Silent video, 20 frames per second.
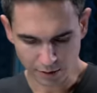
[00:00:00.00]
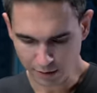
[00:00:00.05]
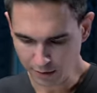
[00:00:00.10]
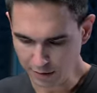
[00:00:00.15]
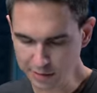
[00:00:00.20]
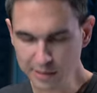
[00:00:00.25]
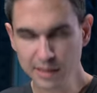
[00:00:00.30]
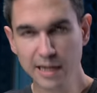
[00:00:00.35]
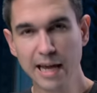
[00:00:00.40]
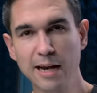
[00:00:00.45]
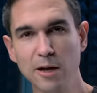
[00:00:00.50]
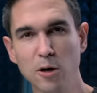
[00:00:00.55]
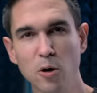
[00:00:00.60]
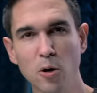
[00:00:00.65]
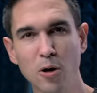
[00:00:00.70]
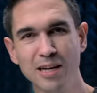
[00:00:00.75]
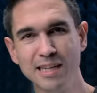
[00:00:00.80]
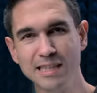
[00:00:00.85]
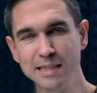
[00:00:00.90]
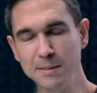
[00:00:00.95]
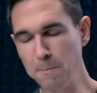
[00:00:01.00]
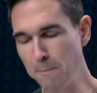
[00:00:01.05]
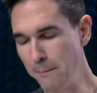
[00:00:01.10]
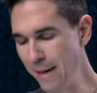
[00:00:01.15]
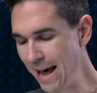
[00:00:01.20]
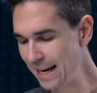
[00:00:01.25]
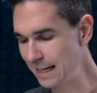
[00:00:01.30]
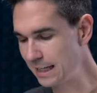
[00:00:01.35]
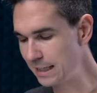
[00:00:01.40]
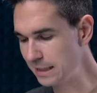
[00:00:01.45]
This category is
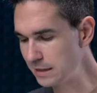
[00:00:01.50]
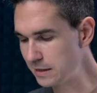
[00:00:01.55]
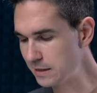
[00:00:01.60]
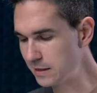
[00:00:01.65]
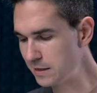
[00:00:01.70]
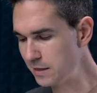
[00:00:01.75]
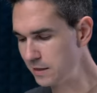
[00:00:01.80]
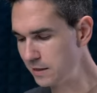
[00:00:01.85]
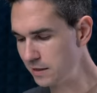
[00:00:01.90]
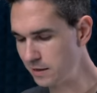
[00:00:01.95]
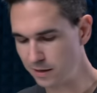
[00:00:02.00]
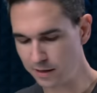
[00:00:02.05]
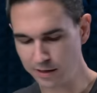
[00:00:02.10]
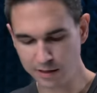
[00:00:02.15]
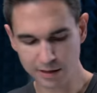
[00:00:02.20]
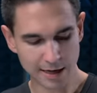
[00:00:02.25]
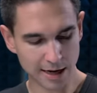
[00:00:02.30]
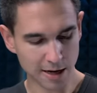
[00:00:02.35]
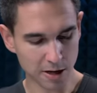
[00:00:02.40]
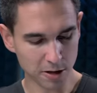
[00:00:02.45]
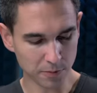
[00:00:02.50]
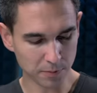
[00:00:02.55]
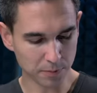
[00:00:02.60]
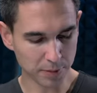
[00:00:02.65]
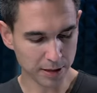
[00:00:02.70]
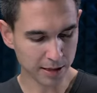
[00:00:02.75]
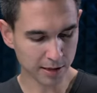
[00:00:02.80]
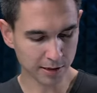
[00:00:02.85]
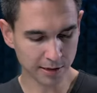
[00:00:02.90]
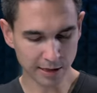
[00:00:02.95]
magnets. Now,
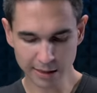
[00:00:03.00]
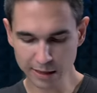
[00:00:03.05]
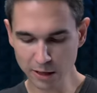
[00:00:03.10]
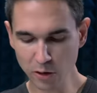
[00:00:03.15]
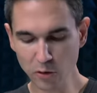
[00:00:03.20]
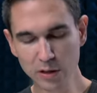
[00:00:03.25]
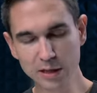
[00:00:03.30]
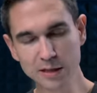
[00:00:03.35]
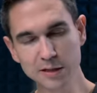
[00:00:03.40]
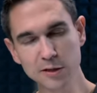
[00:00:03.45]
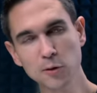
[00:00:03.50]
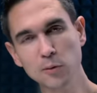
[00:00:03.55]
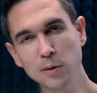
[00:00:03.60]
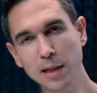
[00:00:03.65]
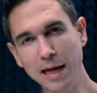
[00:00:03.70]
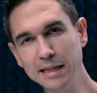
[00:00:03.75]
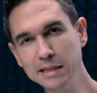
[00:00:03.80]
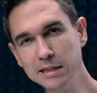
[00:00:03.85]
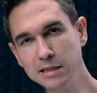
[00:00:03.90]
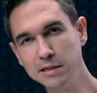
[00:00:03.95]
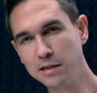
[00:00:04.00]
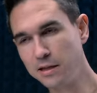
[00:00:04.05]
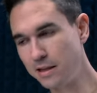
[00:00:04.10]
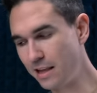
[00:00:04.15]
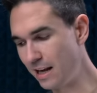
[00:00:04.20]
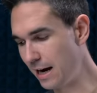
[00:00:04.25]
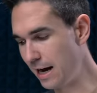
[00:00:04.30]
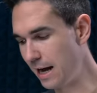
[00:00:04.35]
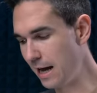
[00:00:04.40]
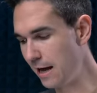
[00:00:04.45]
being that the only two lights
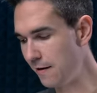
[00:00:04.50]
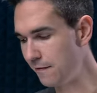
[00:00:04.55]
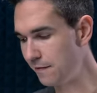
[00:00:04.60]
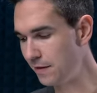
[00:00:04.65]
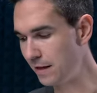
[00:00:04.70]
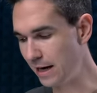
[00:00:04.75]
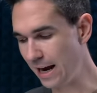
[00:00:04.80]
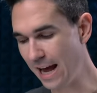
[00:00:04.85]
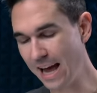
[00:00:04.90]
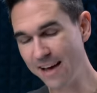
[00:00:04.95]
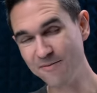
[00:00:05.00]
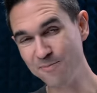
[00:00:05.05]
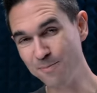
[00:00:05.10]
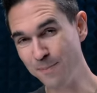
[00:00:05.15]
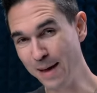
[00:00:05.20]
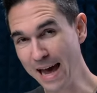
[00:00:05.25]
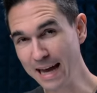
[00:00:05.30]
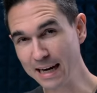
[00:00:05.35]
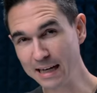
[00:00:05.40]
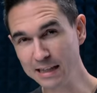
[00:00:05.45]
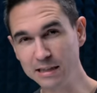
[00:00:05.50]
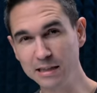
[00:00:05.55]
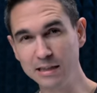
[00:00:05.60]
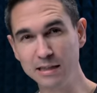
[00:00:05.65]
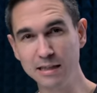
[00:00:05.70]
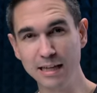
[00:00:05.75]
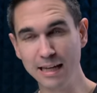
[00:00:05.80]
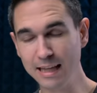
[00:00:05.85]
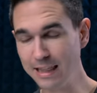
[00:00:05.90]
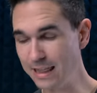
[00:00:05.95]
that I have that have magnets
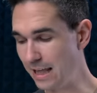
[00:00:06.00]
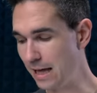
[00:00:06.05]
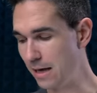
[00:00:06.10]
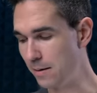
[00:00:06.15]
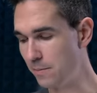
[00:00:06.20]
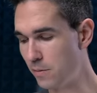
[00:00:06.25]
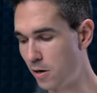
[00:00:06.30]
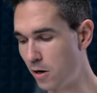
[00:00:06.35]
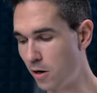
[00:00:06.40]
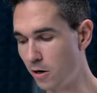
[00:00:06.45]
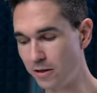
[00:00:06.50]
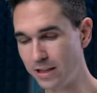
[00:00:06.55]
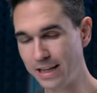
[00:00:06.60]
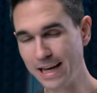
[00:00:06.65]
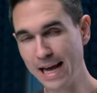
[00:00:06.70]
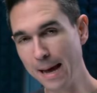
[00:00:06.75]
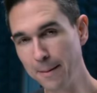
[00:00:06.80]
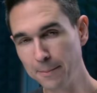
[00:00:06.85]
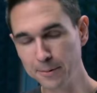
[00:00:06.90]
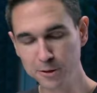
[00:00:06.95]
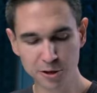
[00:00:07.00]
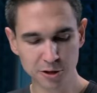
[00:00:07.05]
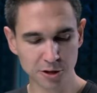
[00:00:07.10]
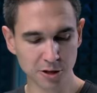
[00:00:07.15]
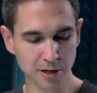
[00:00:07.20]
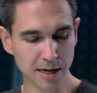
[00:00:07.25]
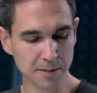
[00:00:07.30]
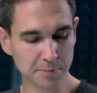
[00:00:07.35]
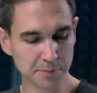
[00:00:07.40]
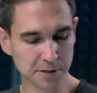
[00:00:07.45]
in them are the
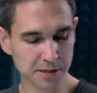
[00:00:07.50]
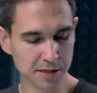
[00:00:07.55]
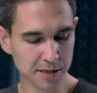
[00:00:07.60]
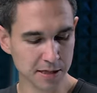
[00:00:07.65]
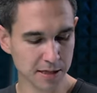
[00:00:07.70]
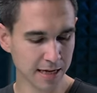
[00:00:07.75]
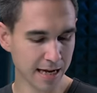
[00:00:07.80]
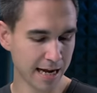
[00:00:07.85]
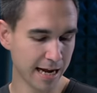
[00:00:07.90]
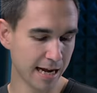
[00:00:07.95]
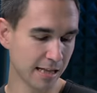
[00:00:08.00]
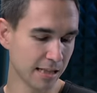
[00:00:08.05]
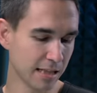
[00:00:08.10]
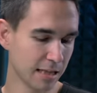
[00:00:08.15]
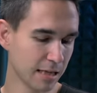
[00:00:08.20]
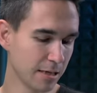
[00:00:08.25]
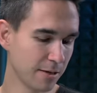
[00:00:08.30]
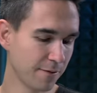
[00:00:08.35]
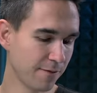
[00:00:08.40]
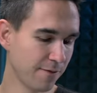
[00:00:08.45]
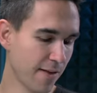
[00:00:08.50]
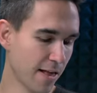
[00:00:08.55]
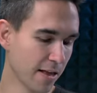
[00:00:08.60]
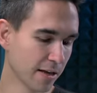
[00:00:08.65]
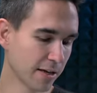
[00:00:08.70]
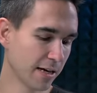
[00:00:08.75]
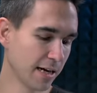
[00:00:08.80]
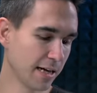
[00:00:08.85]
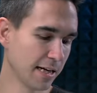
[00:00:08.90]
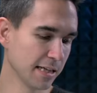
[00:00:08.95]
Aputure MC and the
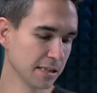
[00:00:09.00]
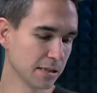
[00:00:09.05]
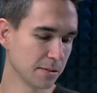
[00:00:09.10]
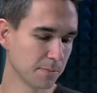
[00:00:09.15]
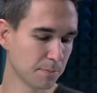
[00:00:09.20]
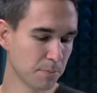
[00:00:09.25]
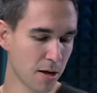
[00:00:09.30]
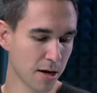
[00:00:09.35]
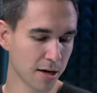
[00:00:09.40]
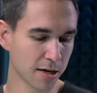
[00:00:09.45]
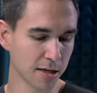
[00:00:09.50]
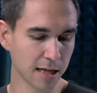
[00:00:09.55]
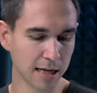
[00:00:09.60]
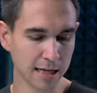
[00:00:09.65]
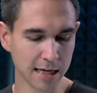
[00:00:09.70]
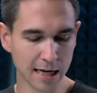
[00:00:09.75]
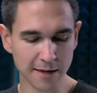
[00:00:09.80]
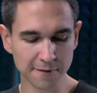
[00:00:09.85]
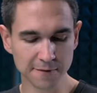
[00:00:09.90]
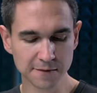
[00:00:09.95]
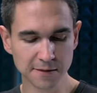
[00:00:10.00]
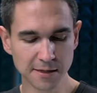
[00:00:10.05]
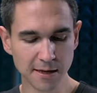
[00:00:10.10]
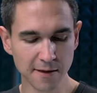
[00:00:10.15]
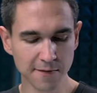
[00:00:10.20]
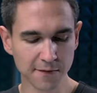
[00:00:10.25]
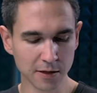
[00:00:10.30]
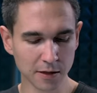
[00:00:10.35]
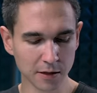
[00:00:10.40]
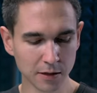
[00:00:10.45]
FalconEyes Pocket Light
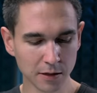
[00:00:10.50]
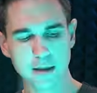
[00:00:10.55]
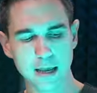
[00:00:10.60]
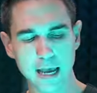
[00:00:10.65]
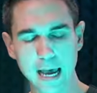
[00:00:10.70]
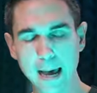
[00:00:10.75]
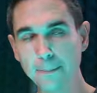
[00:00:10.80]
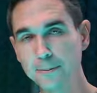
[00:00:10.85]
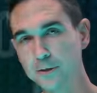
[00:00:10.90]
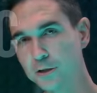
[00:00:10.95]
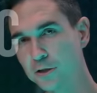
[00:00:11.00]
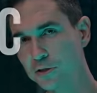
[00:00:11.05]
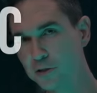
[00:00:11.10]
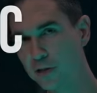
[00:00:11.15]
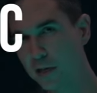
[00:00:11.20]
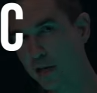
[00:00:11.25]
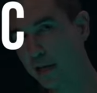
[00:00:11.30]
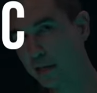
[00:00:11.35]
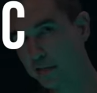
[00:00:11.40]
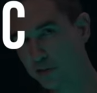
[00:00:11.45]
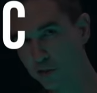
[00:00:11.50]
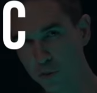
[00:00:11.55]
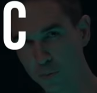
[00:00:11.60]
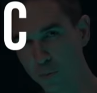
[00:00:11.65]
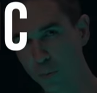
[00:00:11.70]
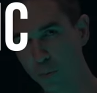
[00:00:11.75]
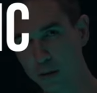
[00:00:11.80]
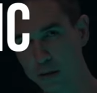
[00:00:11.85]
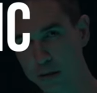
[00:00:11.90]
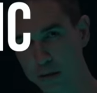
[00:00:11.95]
F7, Aputure is going to get 2
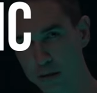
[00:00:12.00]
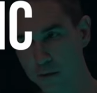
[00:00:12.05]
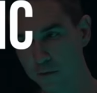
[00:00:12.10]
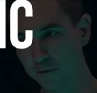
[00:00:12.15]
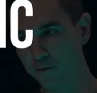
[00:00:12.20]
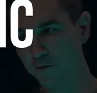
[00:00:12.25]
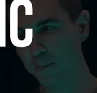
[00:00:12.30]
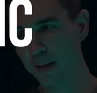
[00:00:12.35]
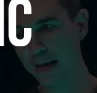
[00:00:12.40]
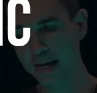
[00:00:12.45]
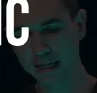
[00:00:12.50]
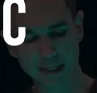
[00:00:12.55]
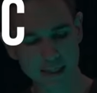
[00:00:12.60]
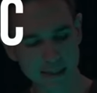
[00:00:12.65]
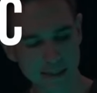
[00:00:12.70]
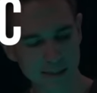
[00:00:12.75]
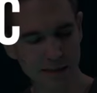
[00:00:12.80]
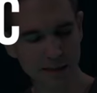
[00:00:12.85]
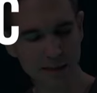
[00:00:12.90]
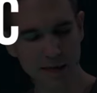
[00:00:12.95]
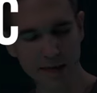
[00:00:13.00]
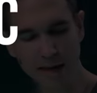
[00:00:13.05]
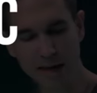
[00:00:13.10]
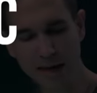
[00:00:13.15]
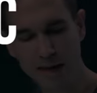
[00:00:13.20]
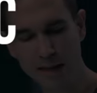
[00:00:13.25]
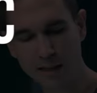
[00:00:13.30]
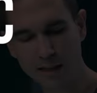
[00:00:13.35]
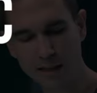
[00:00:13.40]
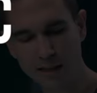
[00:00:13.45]
points for magnets,
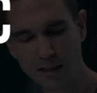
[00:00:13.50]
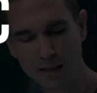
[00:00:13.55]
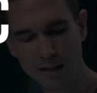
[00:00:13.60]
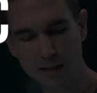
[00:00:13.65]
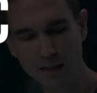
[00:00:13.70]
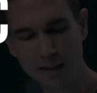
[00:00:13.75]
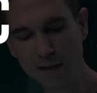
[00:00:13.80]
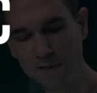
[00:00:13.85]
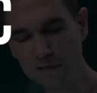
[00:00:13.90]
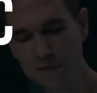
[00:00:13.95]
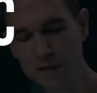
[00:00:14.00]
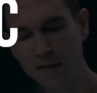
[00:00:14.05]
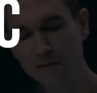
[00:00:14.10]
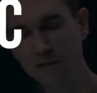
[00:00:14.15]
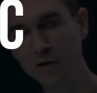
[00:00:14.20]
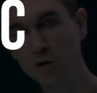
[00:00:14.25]
and the F7